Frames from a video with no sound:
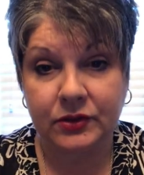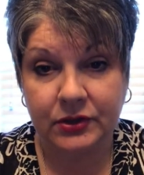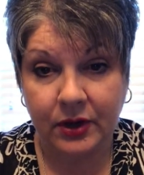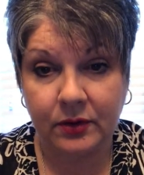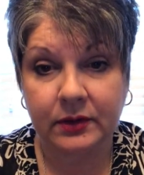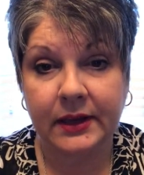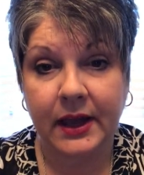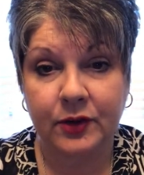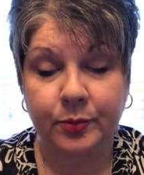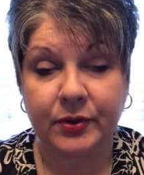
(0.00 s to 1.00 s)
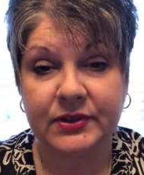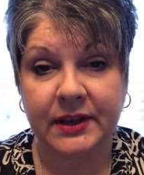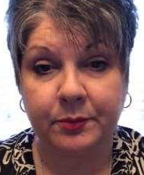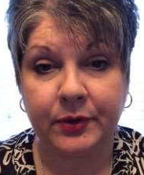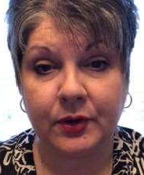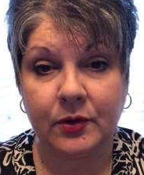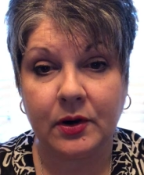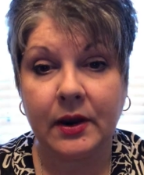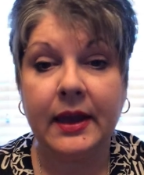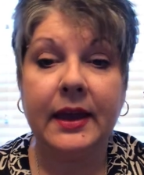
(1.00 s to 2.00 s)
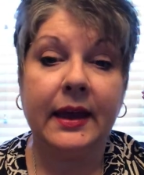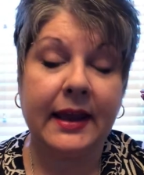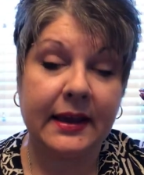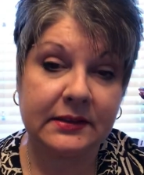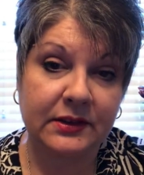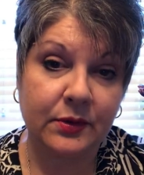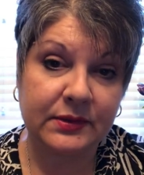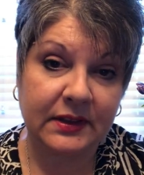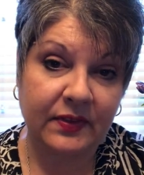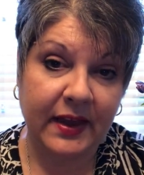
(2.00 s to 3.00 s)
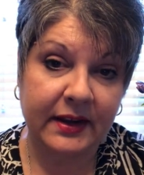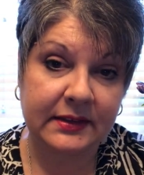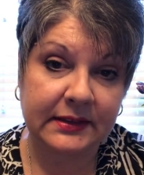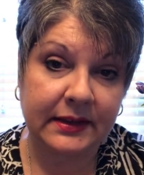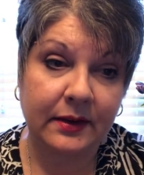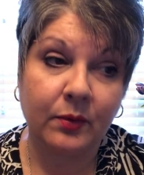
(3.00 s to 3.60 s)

totally 100% pure and has no synthetics in it,